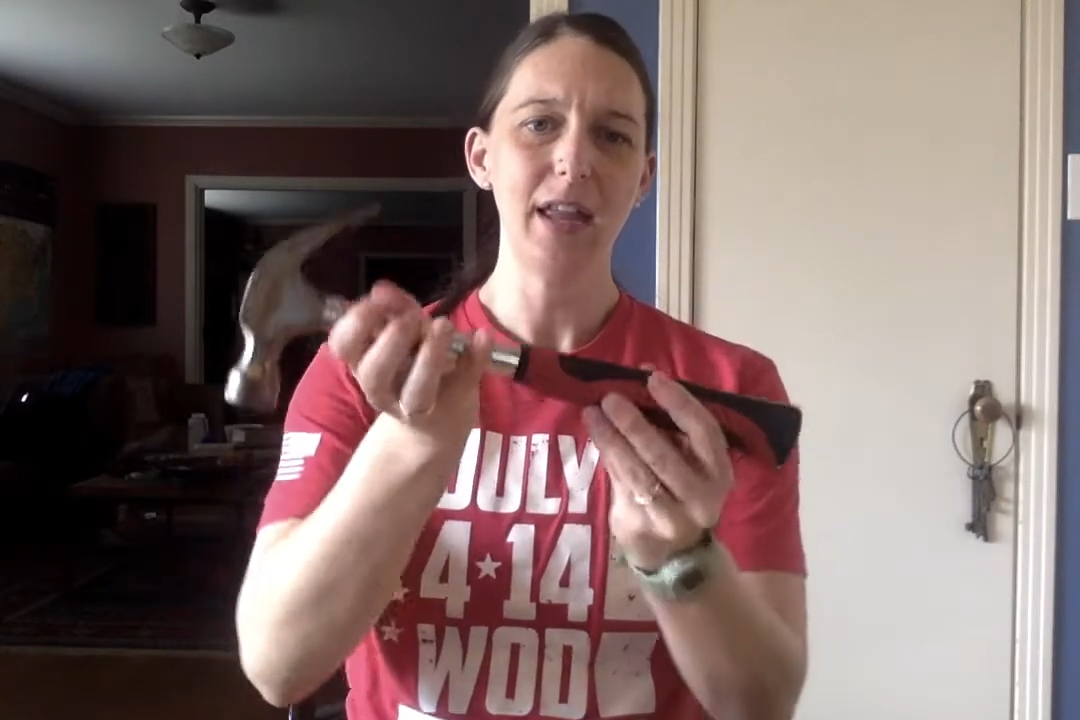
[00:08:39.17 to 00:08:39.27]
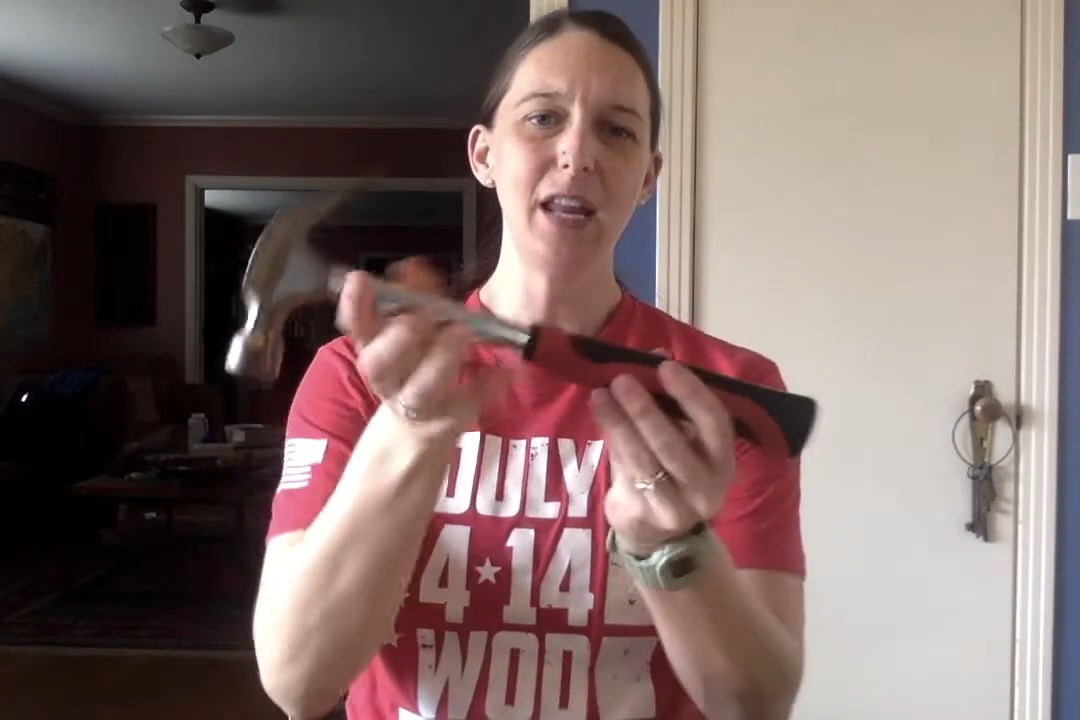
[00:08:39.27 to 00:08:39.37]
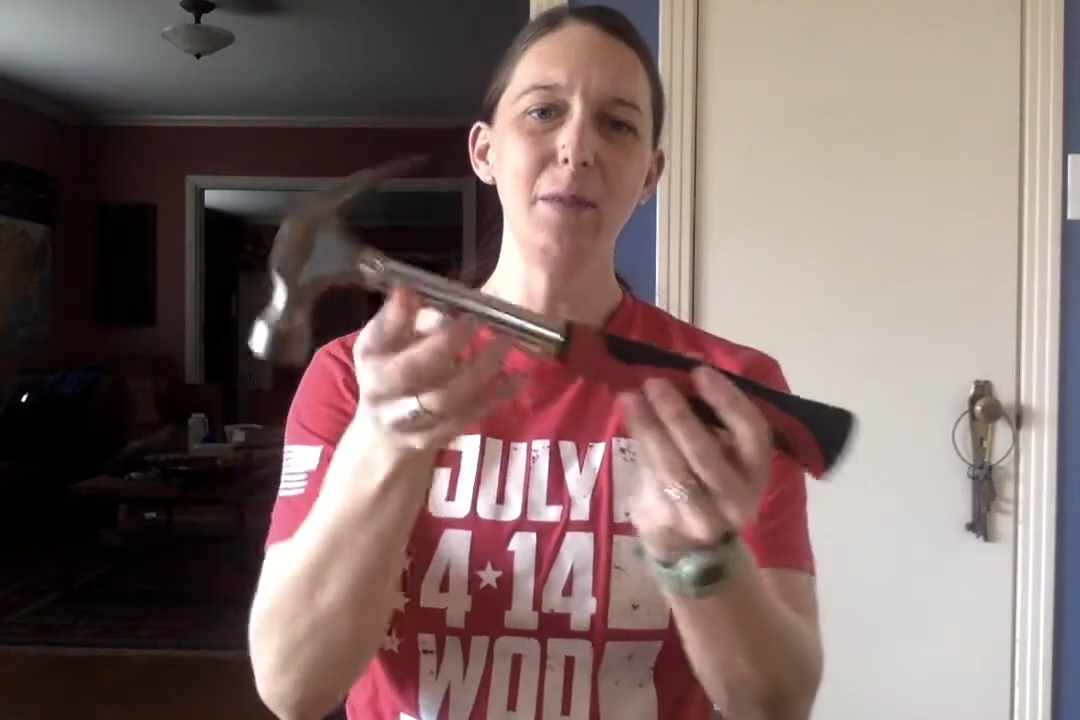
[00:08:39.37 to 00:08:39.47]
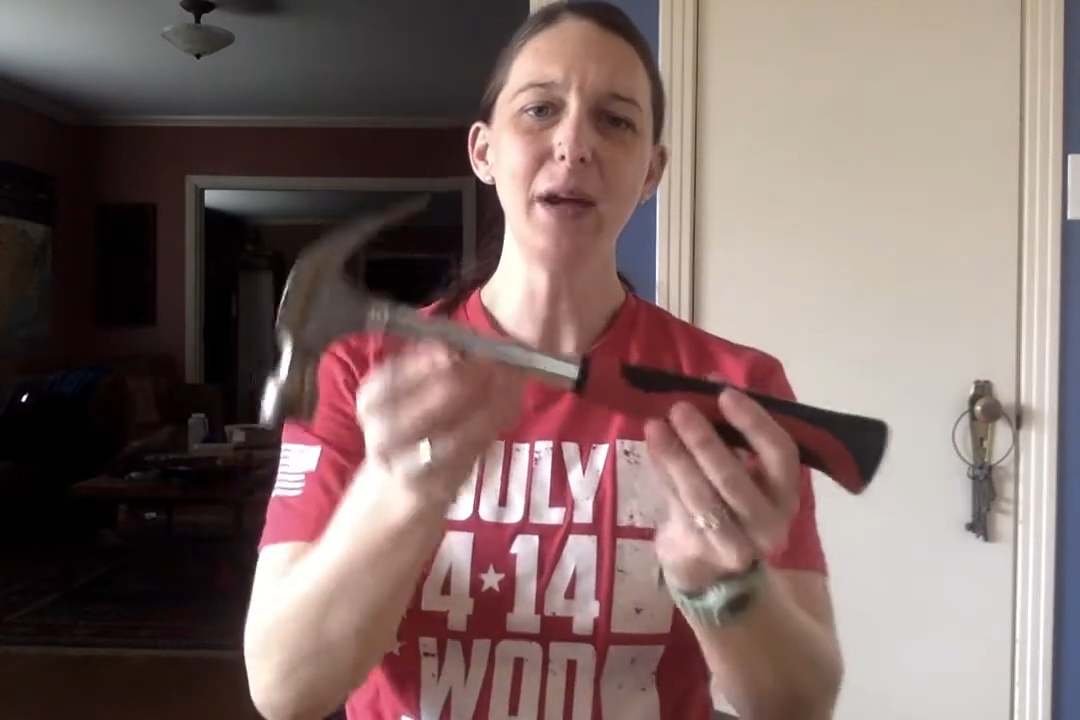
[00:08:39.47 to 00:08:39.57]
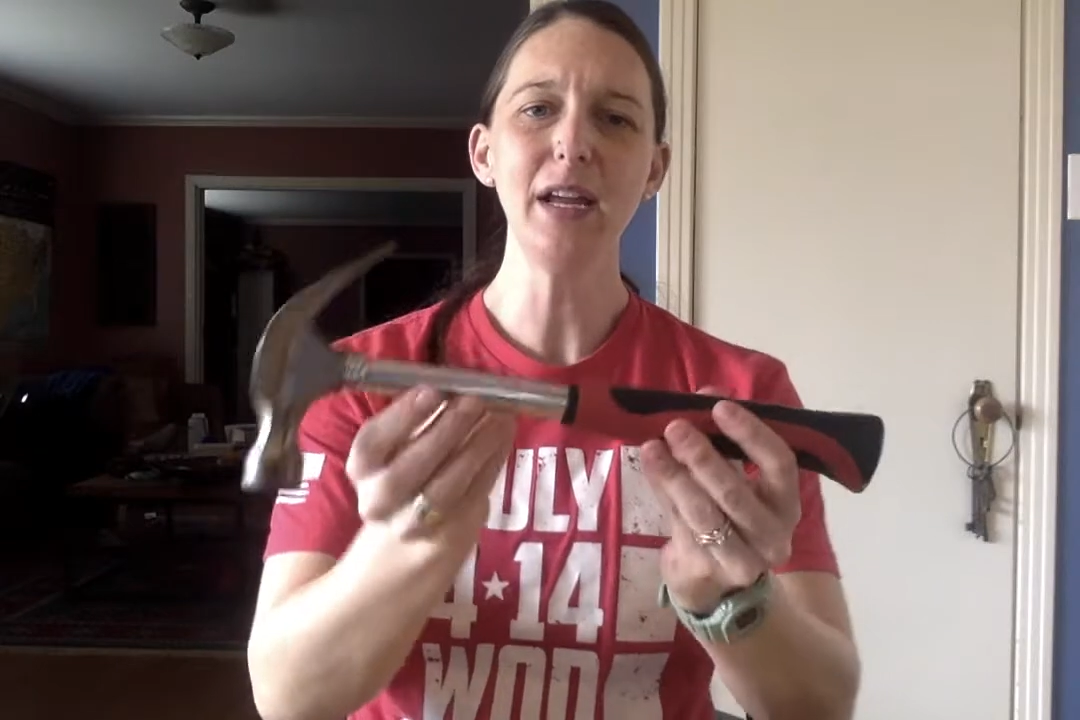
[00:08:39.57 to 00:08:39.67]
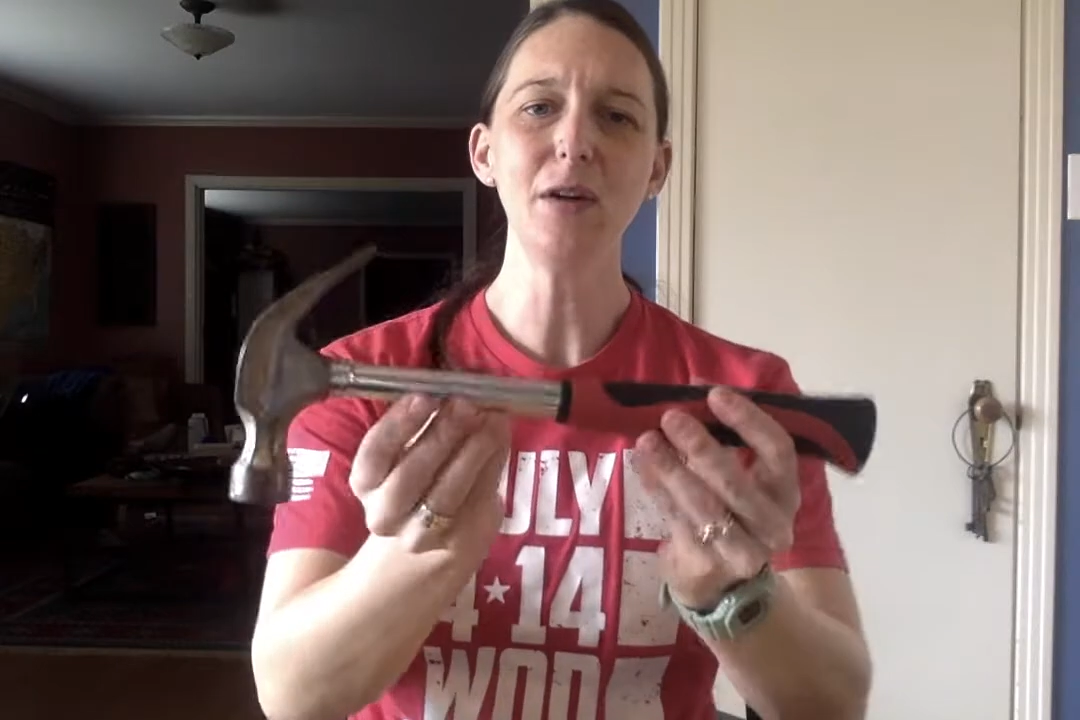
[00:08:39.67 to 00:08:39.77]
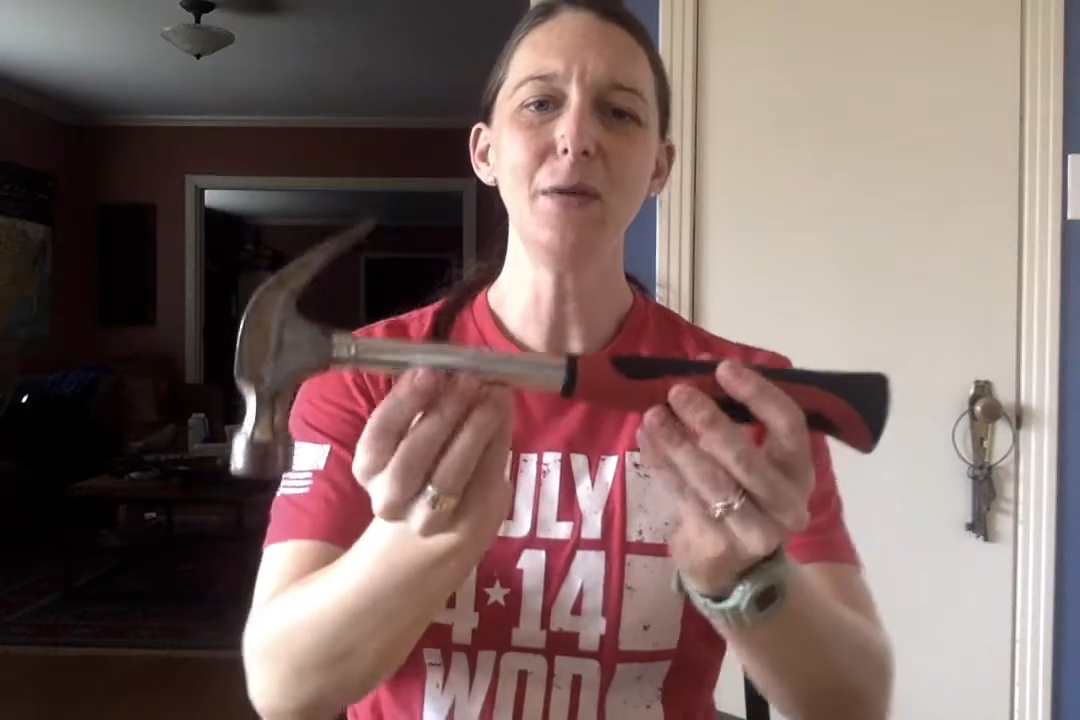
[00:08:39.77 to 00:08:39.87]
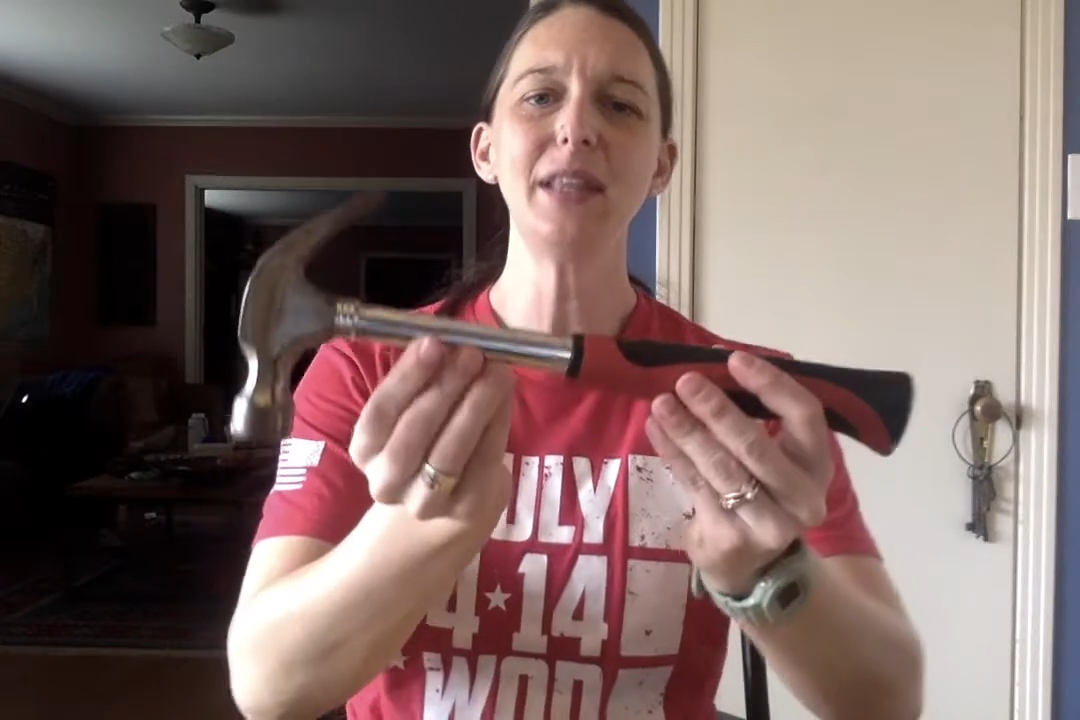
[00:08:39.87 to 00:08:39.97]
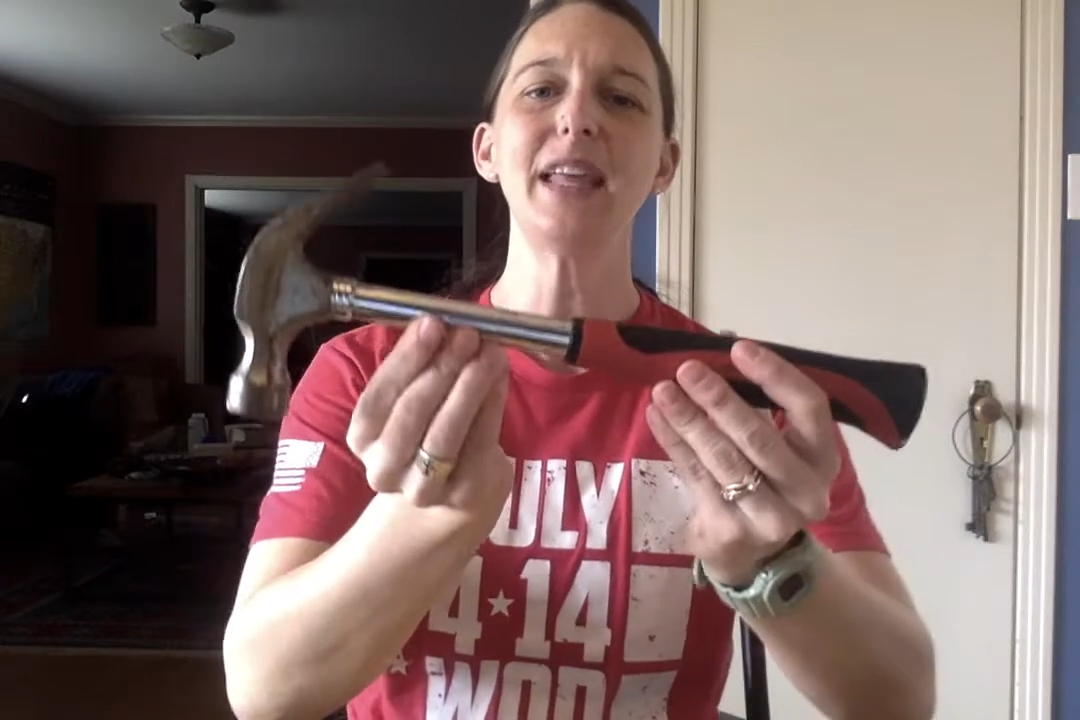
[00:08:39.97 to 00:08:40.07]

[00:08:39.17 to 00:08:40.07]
Anybody know what